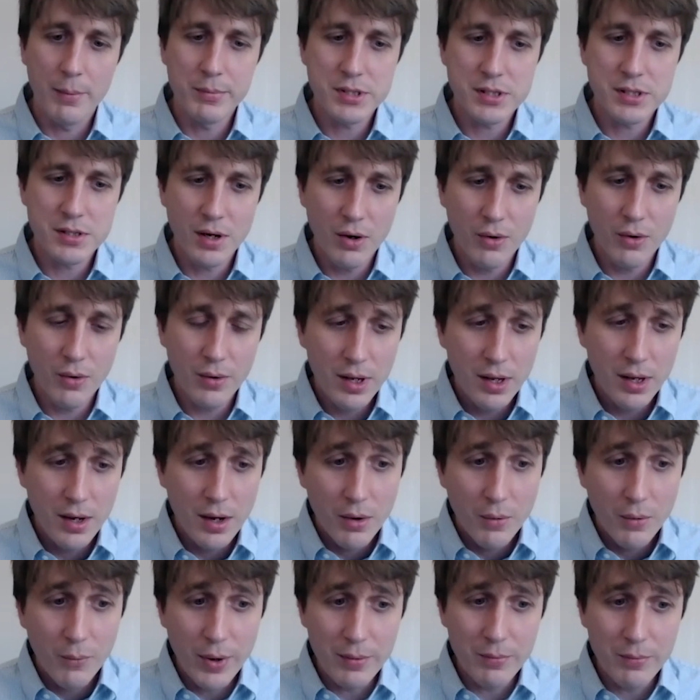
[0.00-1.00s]
So
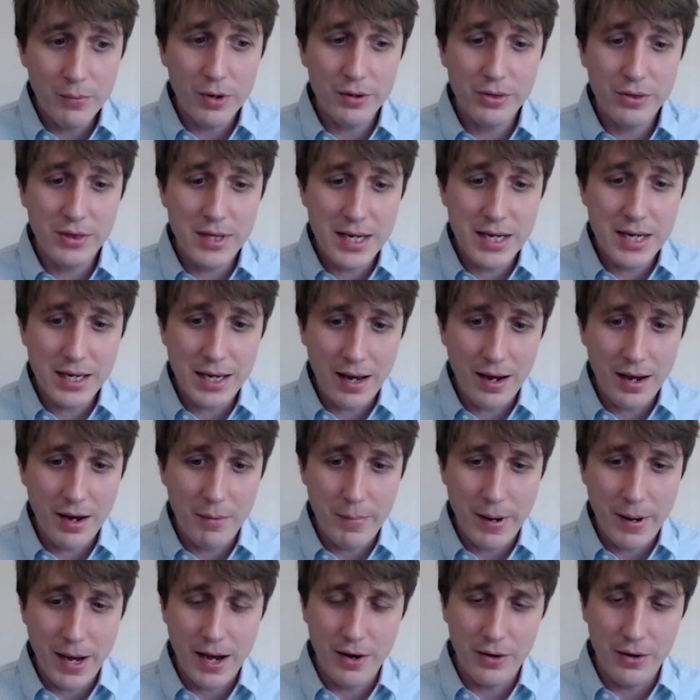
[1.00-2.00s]
when we're thinking
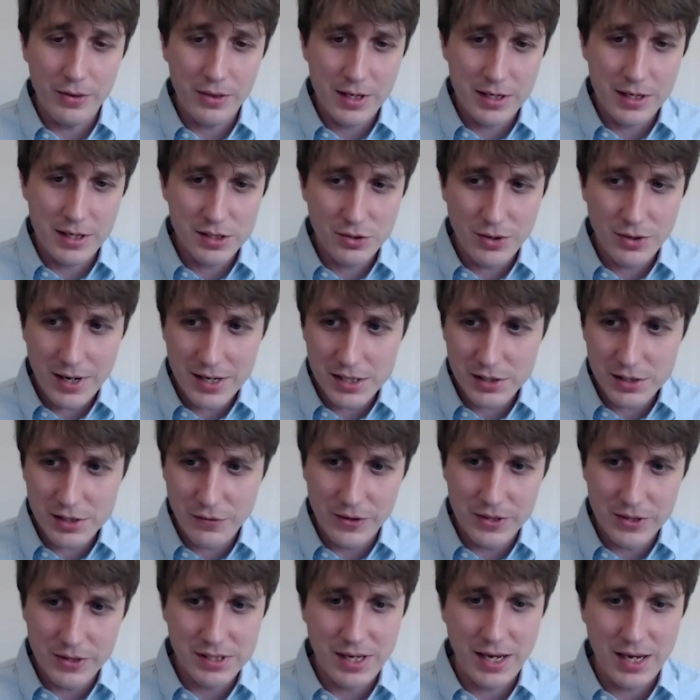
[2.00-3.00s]
about these
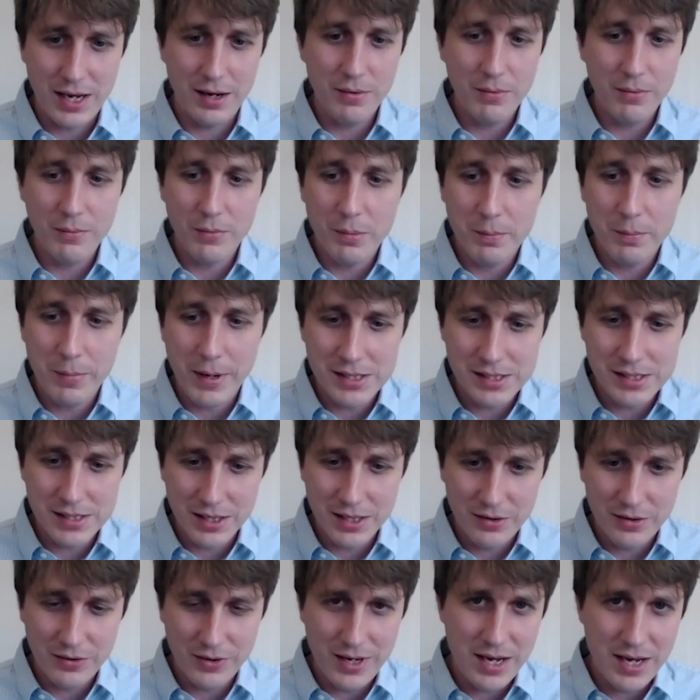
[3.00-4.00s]
transfers, then we're
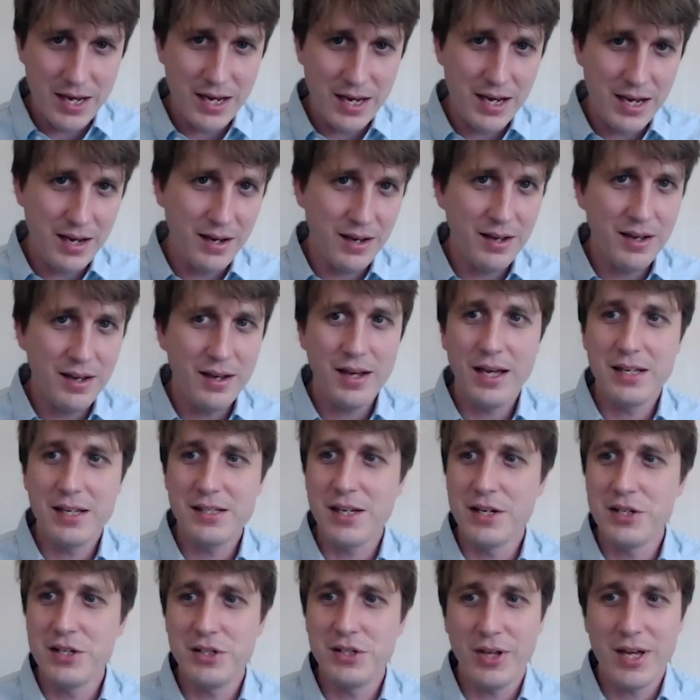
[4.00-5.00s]
basically
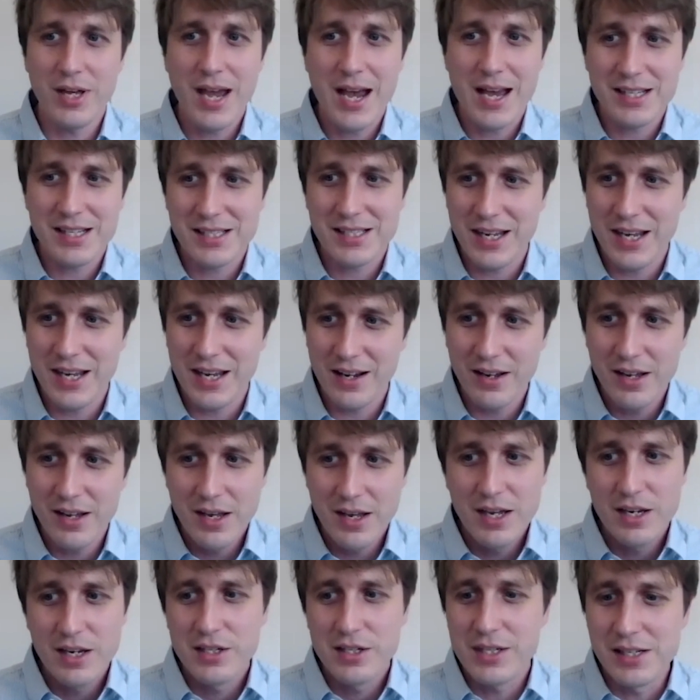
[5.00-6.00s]
essentially asking,
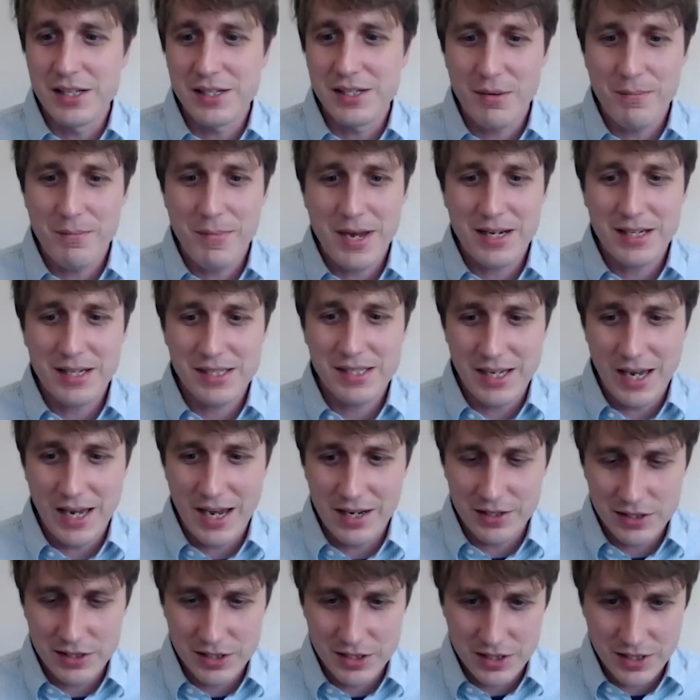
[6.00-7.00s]
does it make
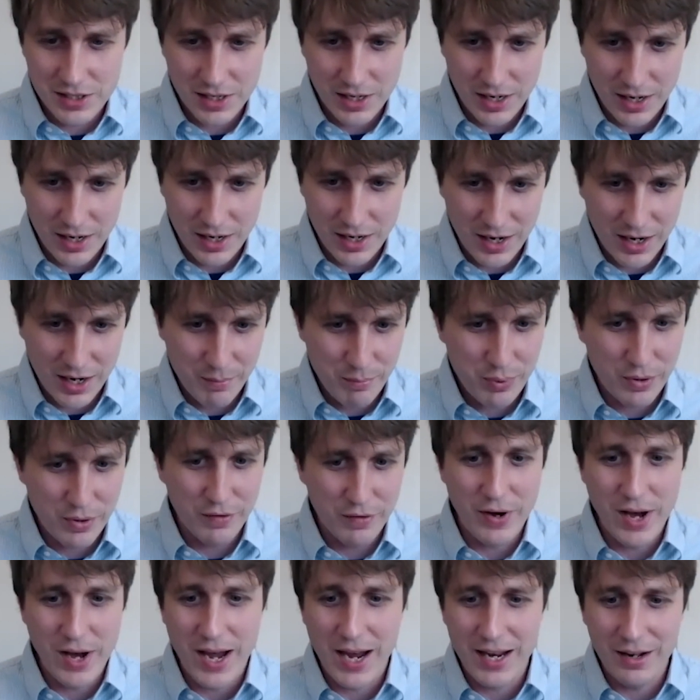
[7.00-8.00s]
sense to
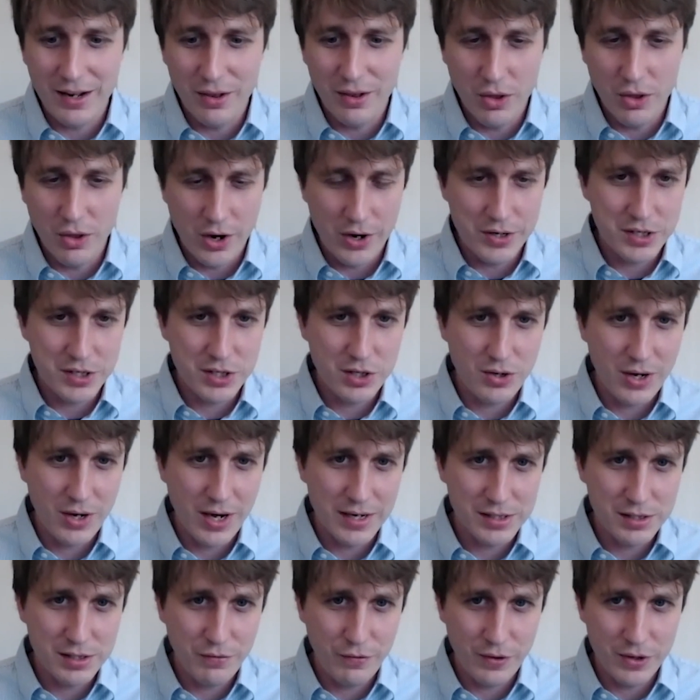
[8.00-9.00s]
provide large
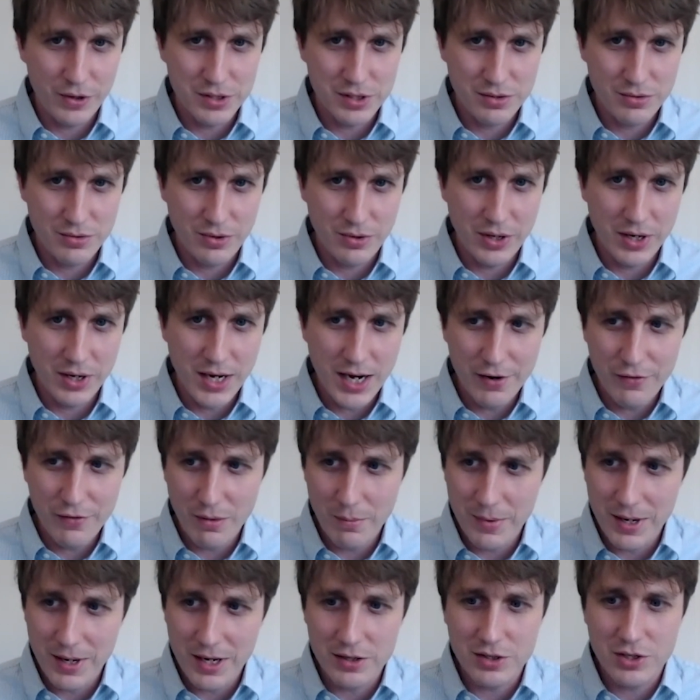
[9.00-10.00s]
transfers through the
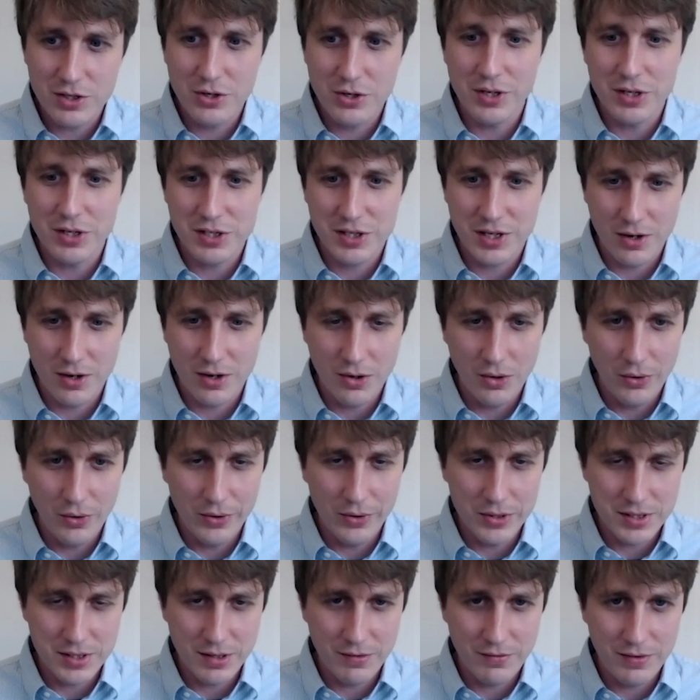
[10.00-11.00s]
government to the
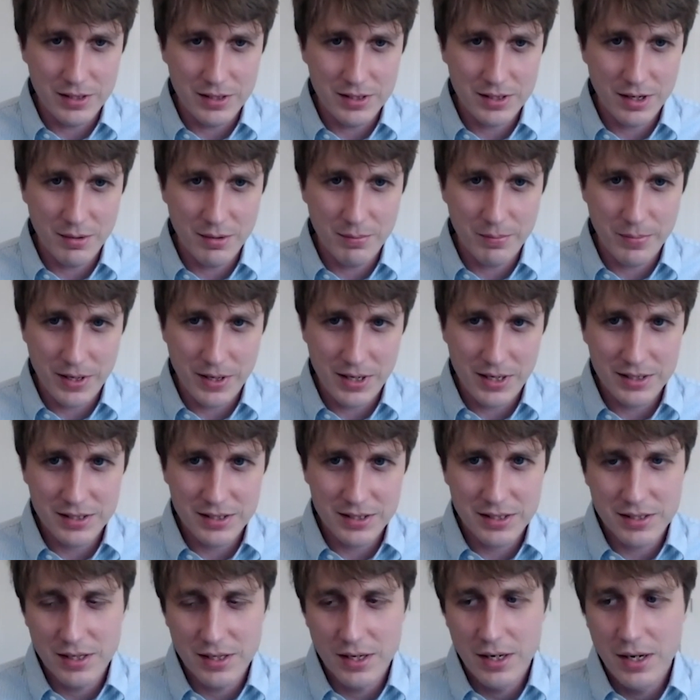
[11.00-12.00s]
shareholders of these
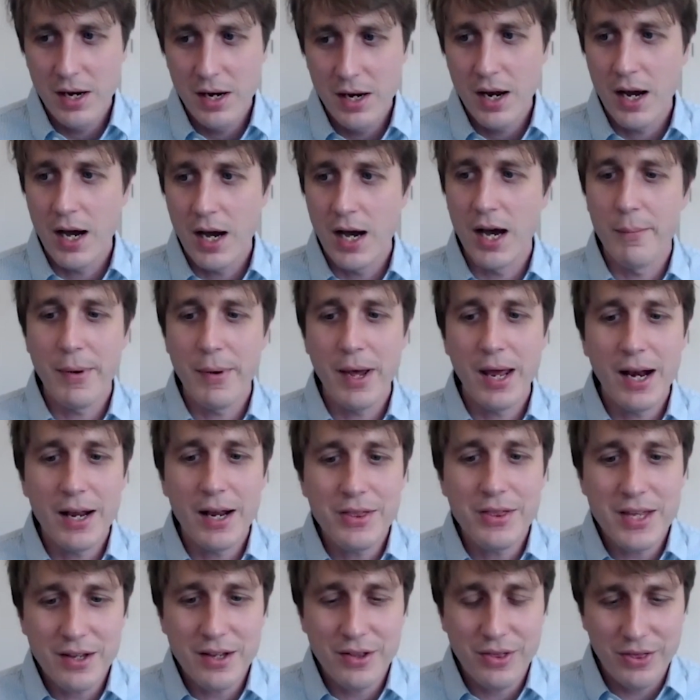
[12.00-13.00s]
companies? And I
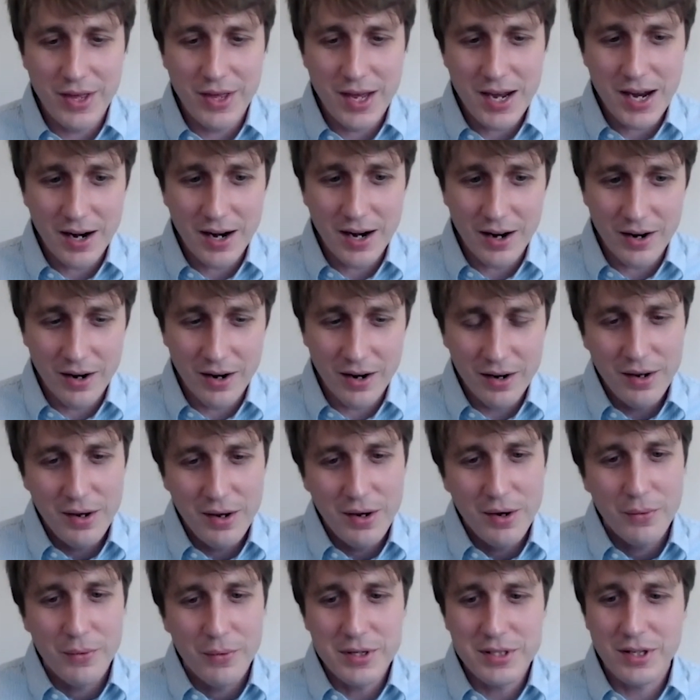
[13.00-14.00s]
think there
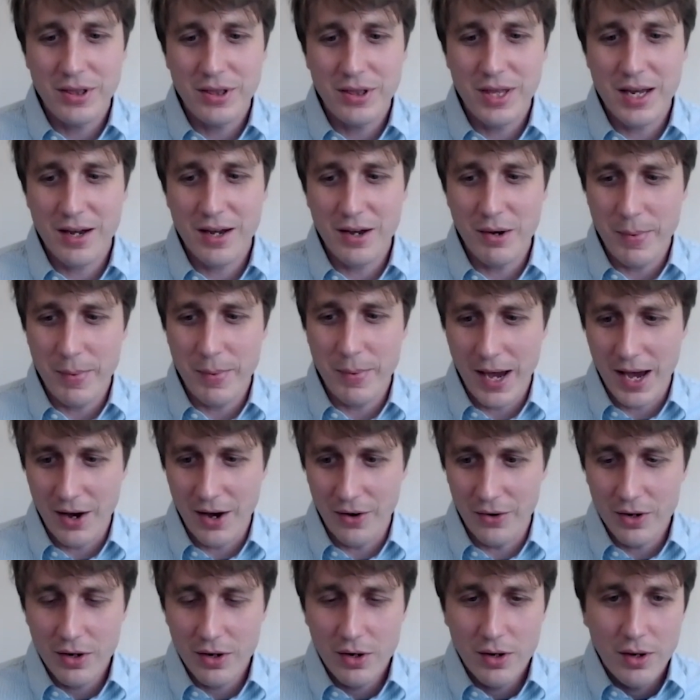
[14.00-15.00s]
we should think
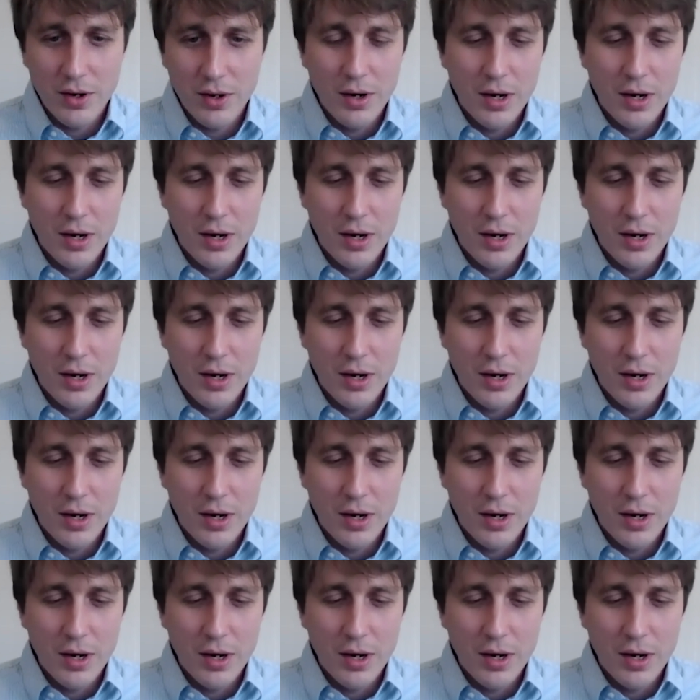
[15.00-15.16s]
about,